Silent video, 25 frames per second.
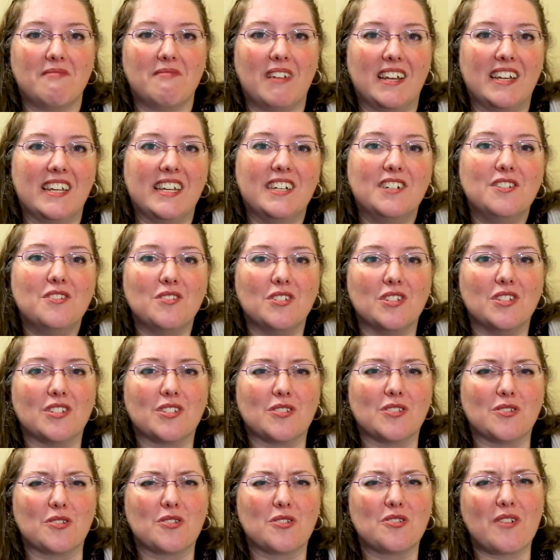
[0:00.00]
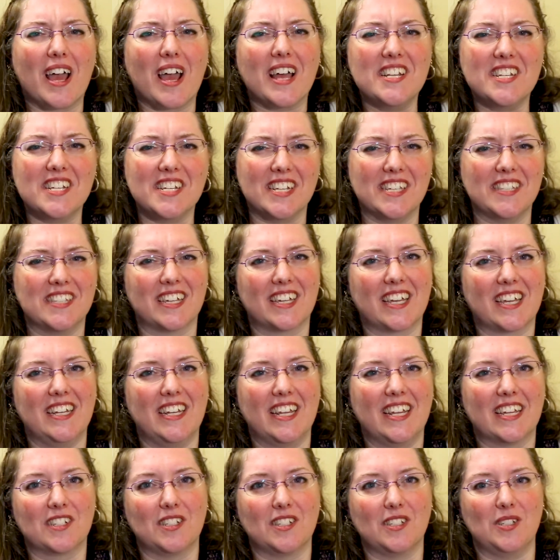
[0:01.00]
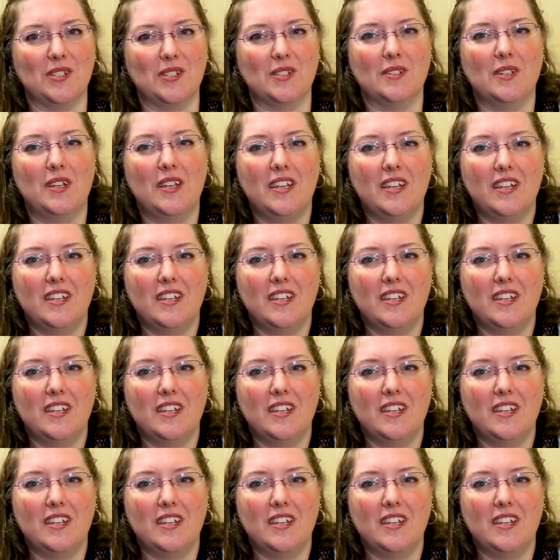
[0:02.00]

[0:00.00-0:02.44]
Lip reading: An illness or tragedy that connects you,